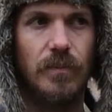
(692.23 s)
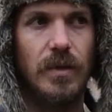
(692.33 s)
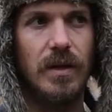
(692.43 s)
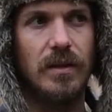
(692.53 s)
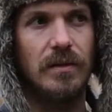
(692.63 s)

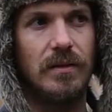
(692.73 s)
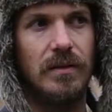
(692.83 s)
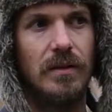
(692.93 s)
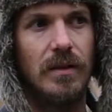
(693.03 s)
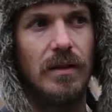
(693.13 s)
And
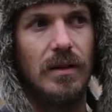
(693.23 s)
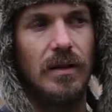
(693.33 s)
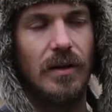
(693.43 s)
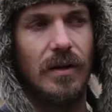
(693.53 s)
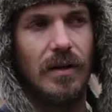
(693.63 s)

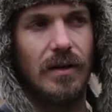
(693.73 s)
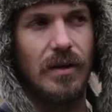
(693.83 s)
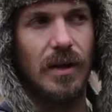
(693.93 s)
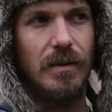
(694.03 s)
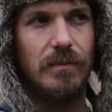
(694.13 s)

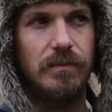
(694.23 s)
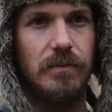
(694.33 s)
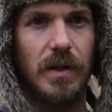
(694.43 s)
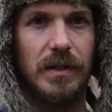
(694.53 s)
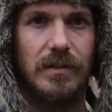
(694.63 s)
I
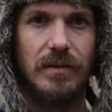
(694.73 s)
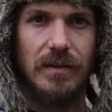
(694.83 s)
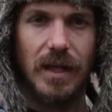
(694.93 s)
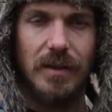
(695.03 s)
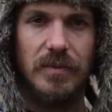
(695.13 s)

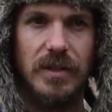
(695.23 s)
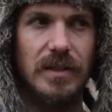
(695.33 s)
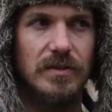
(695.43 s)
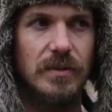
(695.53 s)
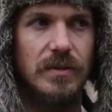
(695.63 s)
came to
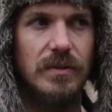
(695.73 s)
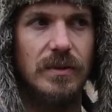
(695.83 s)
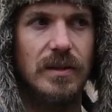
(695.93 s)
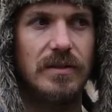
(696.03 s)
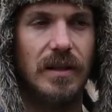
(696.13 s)

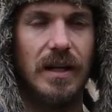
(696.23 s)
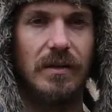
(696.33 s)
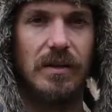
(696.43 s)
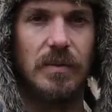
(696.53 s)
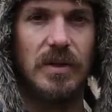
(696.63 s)
Eastwind. I sought
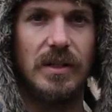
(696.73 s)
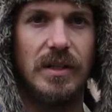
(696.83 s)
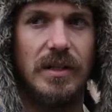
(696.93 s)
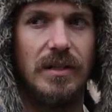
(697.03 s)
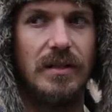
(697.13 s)
out
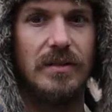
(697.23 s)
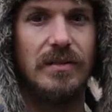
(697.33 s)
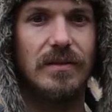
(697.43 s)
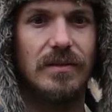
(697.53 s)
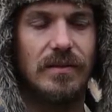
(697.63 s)
community
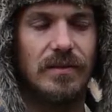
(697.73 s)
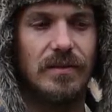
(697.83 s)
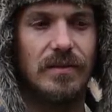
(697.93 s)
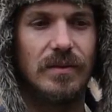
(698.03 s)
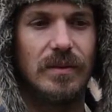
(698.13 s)

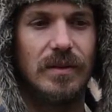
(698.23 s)
to